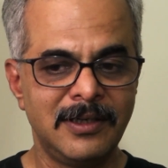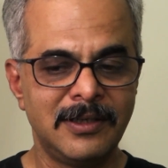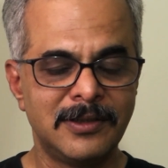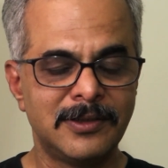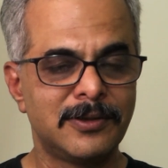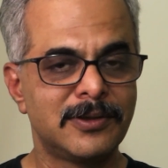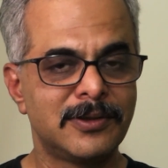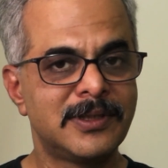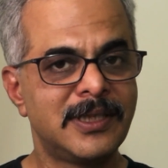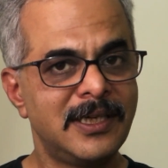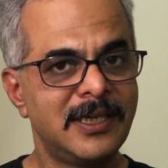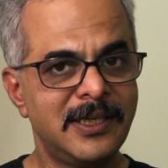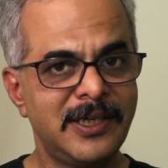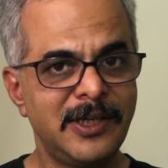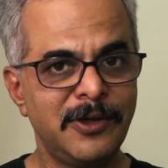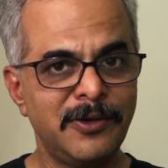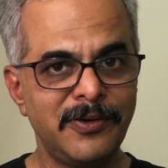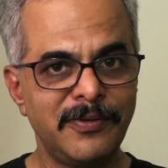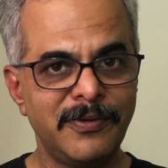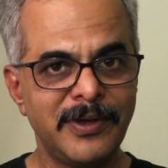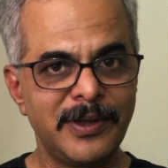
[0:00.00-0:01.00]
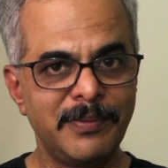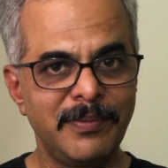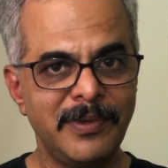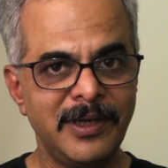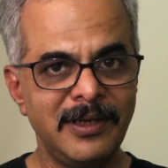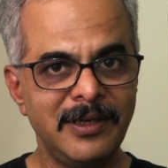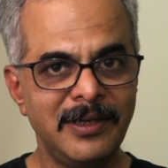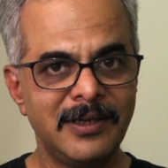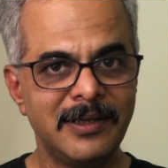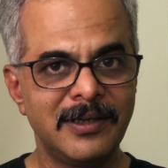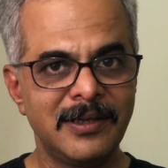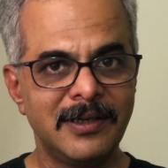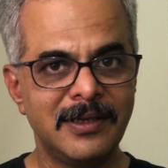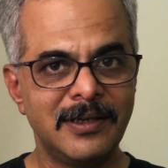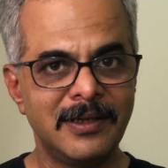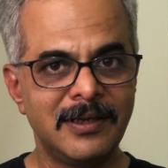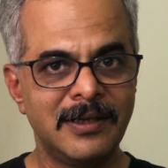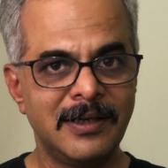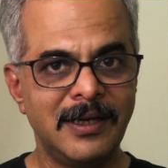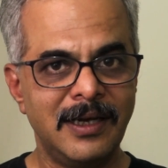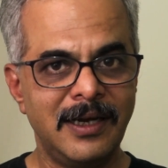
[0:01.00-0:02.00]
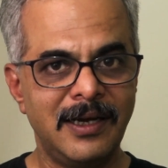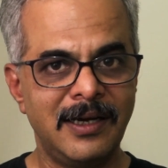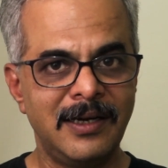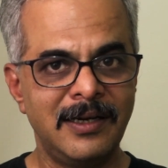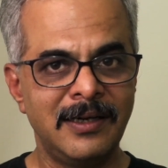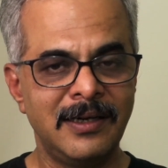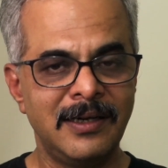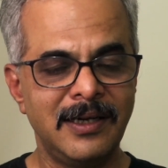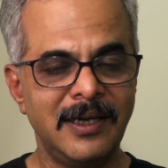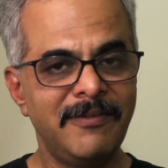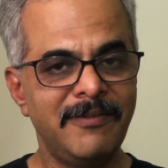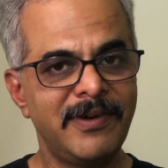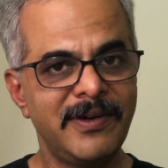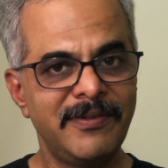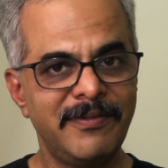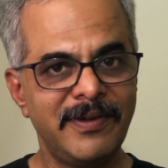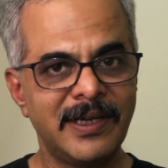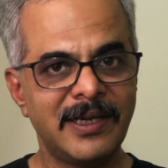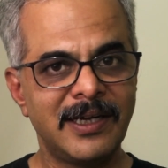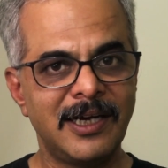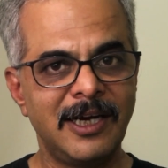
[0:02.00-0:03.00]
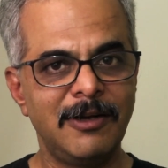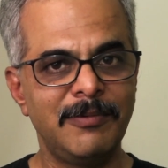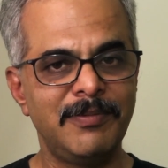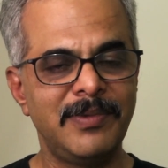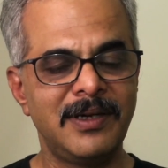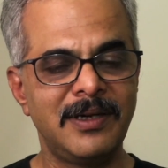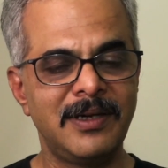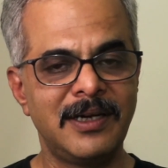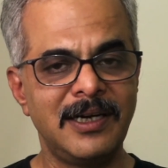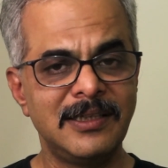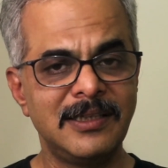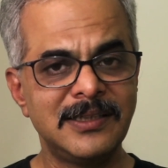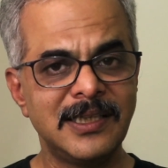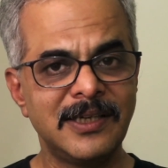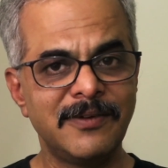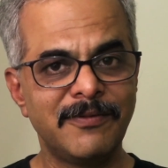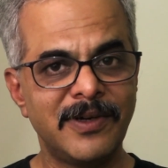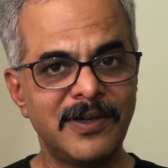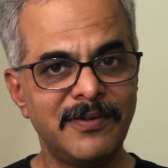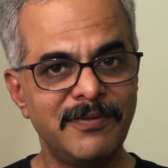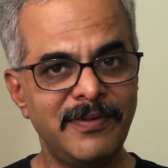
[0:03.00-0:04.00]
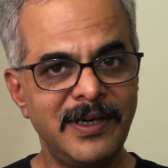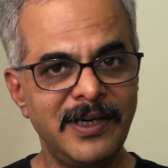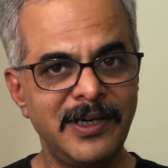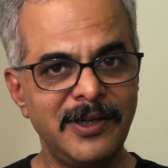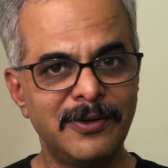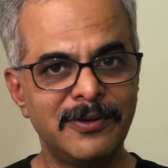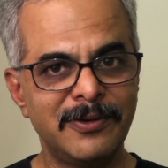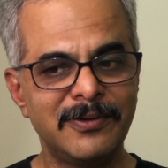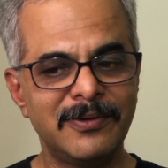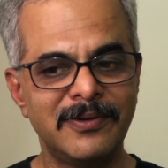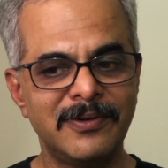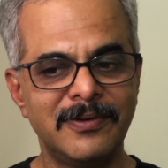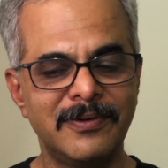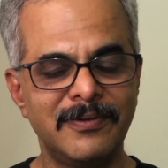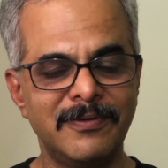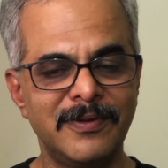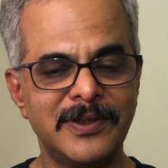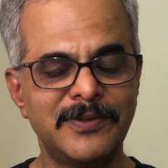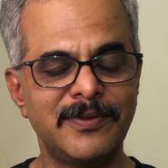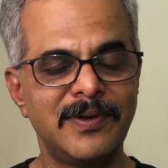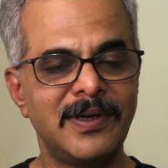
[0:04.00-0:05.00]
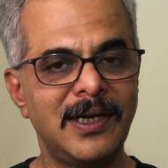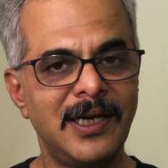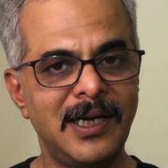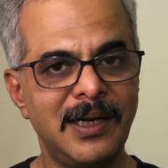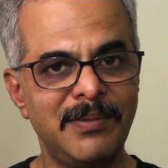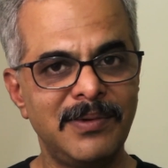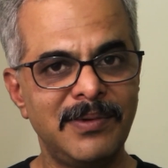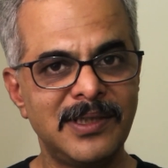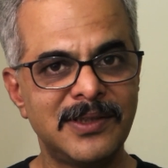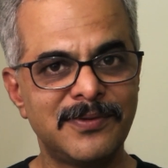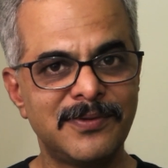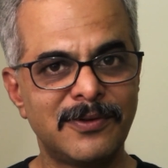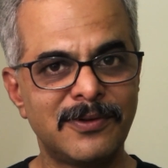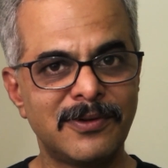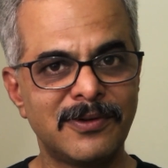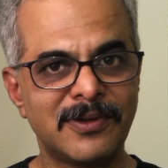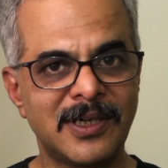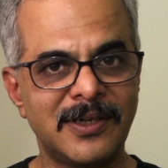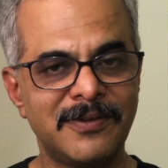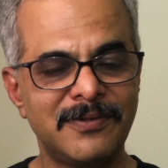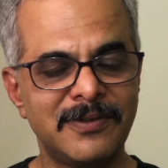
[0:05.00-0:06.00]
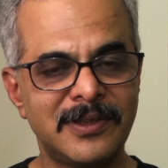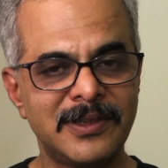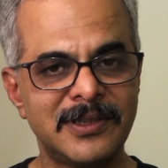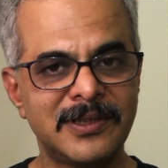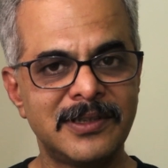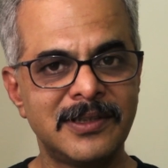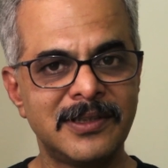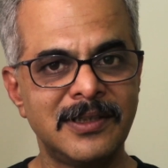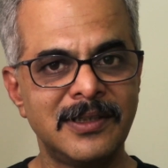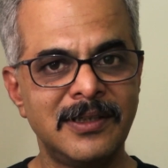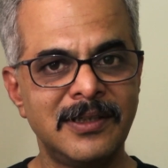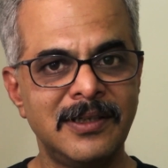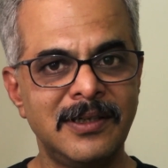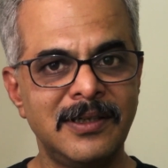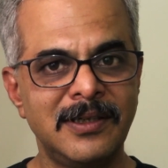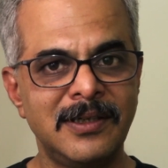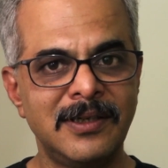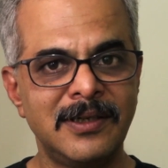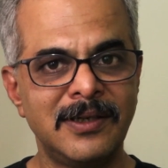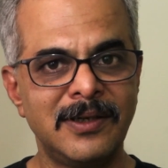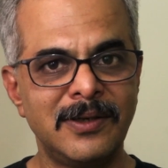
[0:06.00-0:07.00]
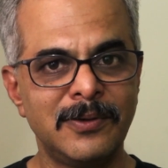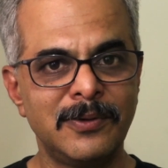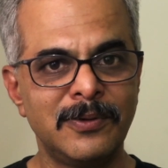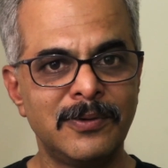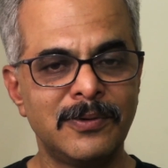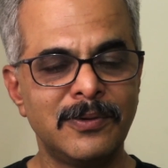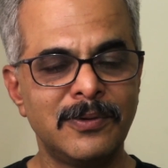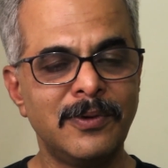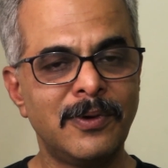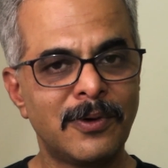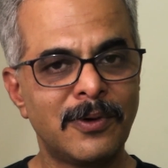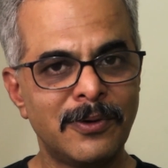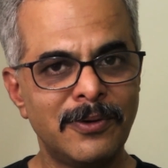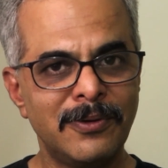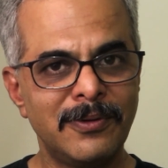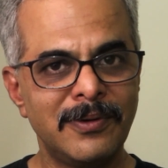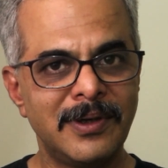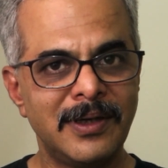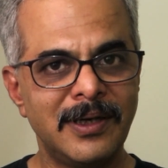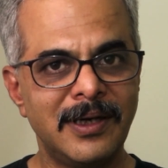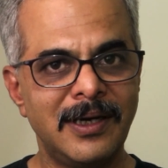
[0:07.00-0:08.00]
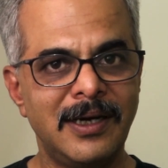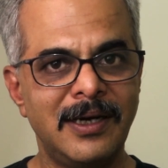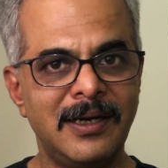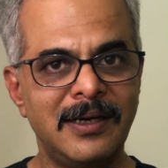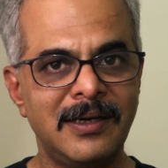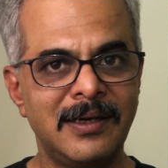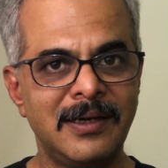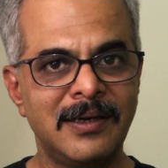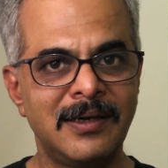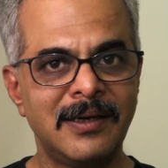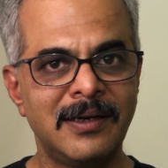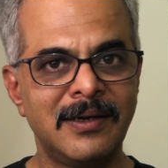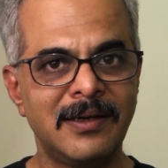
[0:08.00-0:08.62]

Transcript: So stay tuned with me, and every week I will be releasing one video which will help these photographers to grow and